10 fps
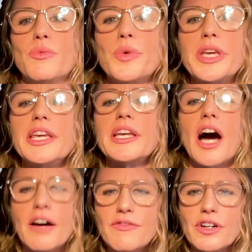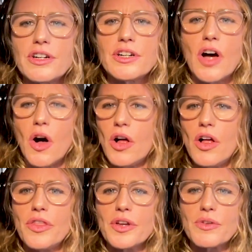We covered
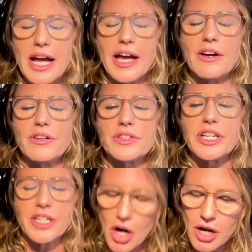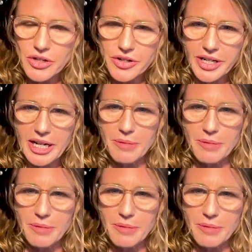all the ground and concrete